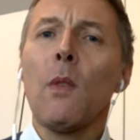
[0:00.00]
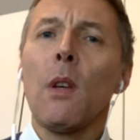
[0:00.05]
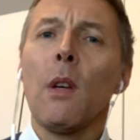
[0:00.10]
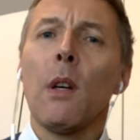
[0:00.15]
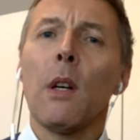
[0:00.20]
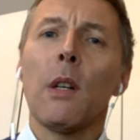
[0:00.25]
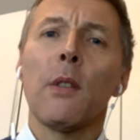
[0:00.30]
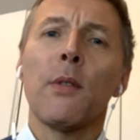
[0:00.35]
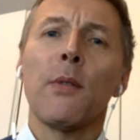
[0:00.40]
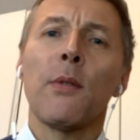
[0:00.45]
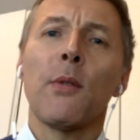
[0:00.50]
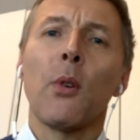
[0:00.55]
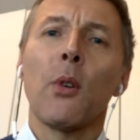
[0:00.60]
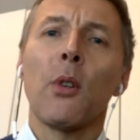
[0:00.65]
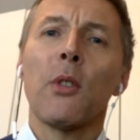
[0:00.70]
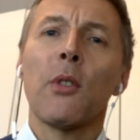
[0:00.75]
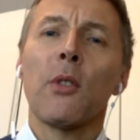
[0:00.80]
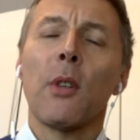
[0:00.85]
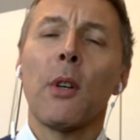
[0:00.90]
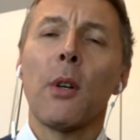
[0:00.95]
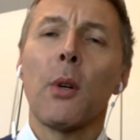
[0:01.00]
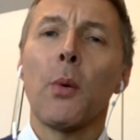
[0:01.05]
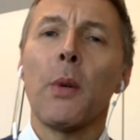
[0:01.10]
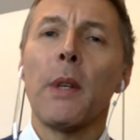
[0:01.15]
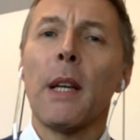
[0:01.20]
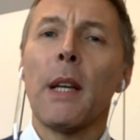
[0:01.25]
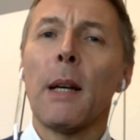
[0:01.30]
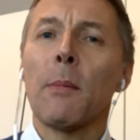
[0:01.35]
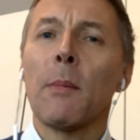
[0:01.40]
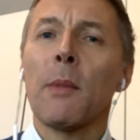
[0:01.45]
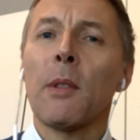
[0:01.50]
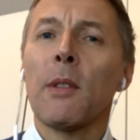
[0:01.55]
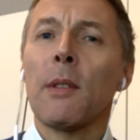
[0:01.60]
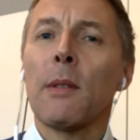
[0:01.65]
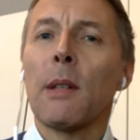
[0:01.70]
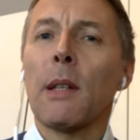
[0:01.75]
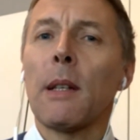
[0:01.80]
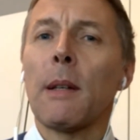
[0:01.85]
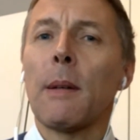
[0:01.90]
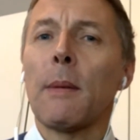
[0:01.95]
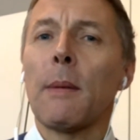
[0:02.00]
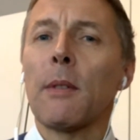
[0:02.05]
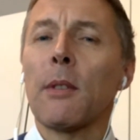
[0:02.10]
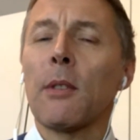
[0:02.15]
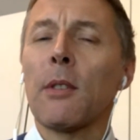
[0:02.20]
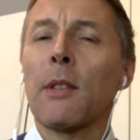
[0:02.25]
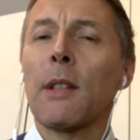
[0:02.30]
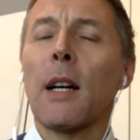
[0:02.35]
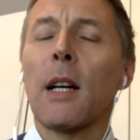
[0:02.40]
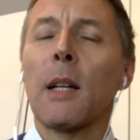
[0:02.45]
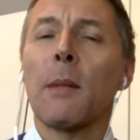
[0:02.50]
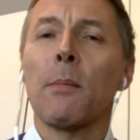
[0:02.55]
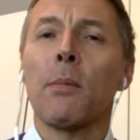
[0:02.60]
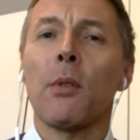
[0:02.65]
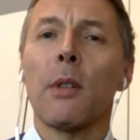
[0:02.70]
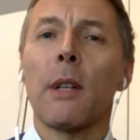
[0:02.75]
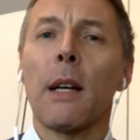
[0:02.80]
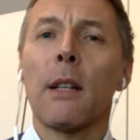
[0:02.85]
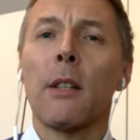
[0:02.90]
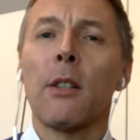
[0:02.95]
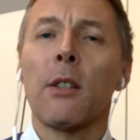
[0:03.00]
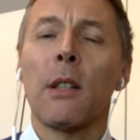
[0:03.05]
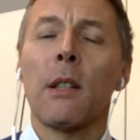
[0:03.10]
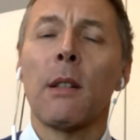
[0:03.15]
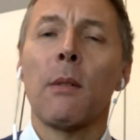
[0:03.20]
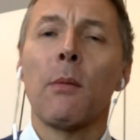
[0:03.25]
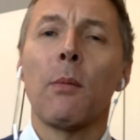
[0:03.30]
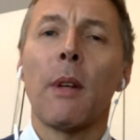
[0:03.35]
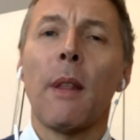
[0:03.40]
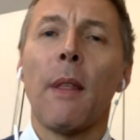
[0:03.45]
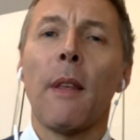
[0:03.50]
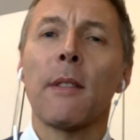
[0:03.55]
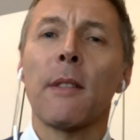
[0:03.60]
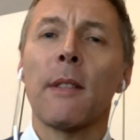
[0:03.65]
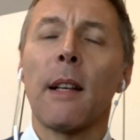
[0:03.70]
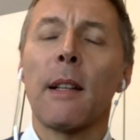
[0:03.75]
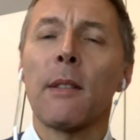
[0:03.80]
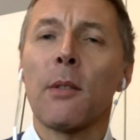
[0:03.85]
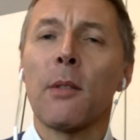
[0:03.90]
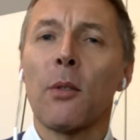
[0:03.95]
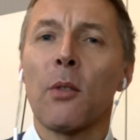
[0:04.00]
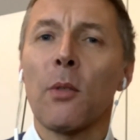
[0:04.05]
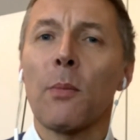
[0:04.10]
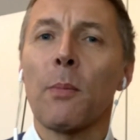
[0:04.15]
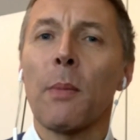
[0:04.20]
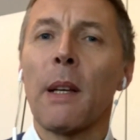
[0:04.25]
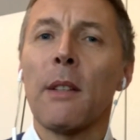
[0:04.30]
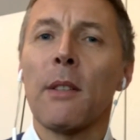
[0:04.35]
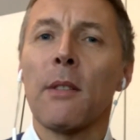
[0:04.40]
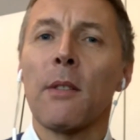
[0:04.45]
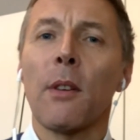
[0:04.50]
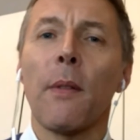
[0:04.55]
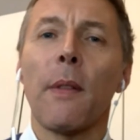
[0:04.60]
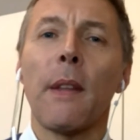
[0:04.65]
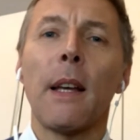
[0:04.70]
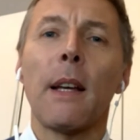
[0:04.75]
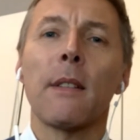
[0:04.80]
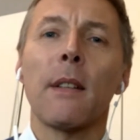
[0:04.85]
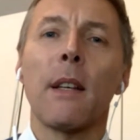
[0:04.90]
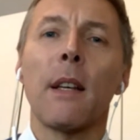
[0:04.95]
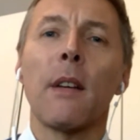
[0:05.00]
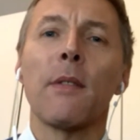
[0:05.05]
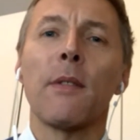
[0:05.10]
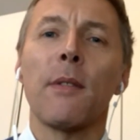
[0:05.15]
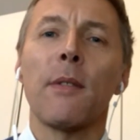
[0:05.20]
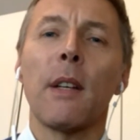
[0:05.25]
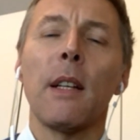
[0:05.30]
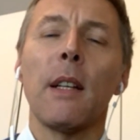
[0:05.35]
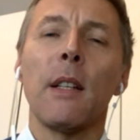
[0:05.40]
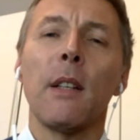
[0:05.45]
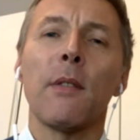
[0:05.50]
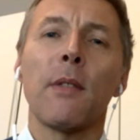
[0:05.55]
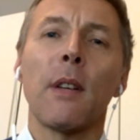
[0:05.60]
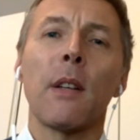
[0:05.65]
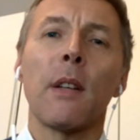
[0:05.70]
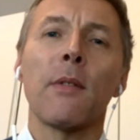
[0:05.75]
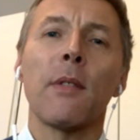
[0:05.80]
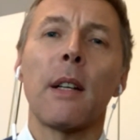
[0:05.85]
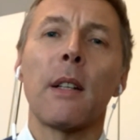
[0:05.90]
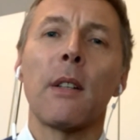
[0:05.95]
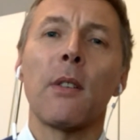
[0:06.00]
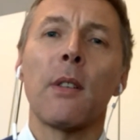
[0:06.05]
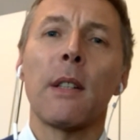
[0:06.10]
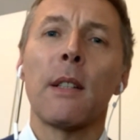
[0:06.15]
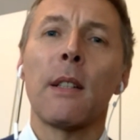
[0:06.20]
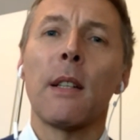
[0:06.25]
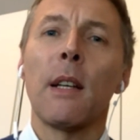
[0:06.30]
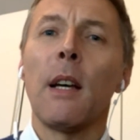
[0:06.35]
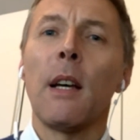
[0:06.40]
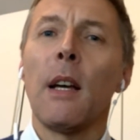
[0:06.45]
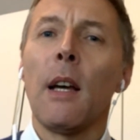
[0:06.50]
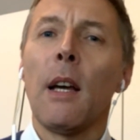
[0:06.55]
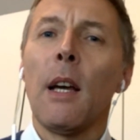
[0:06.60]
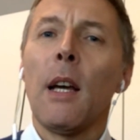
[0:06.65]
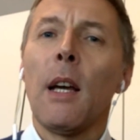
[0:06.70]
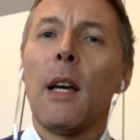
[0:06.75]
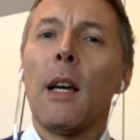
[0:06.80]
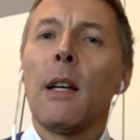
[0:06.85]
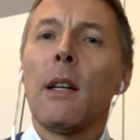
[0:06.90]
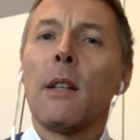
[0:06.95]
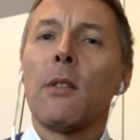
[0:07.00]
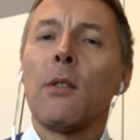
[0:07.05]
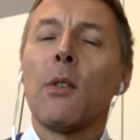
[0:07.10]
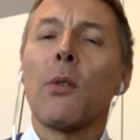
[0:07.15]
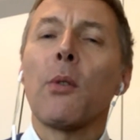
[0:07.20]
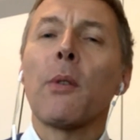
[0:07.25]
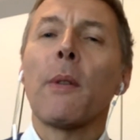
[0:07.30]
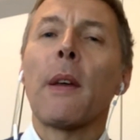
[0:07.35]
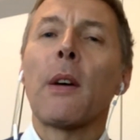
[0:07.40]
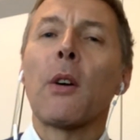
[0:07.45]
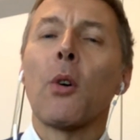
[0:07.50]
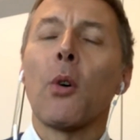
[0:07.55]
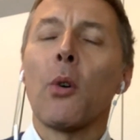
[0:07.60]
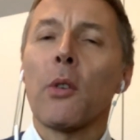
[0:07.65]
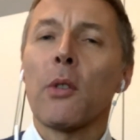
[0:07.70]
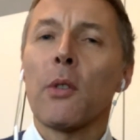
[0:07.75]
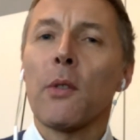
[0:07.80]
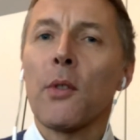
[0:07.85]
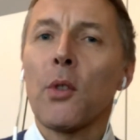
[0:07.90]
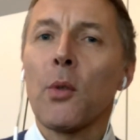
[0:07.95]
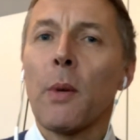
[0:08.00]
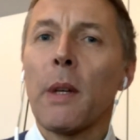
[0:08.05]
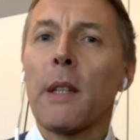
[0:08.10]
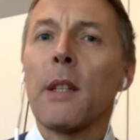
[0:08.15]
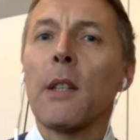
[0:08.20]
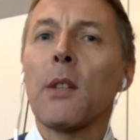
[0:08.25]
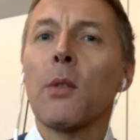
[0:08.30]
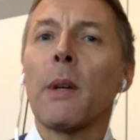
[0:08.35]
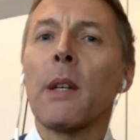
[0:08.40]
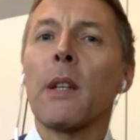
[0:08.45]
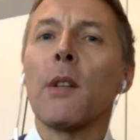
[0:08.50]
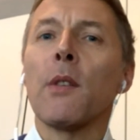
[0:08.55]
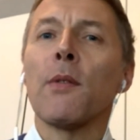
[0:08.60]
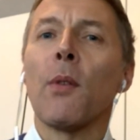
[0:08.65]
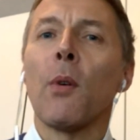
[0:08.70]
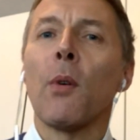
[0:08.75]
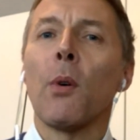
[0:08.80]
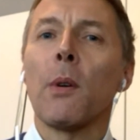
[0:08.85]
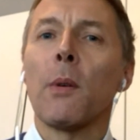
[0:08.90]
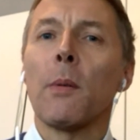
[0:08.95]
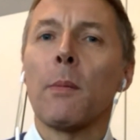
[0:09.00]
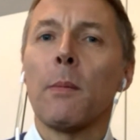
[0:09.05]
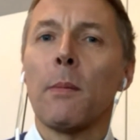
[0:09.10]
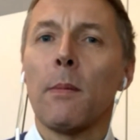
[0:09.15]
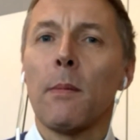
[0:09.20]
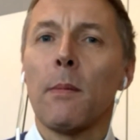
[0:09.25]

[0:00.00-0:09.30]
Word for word: uh, first OEMs uh, start production with sensors based on the SAF 8500 during the course of 2024.